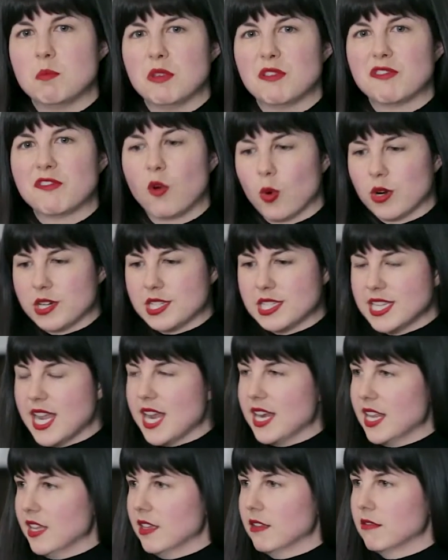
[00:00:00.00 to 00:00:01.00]
before
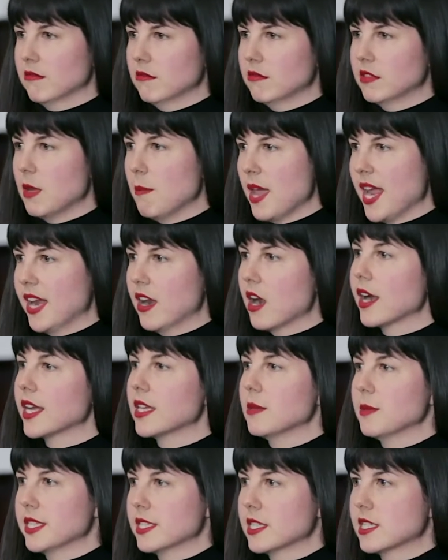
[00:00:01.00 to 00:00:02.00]
stating the main
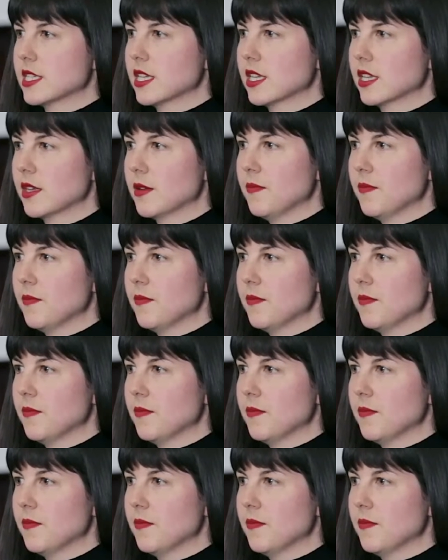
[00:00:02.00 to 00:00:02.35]
argument.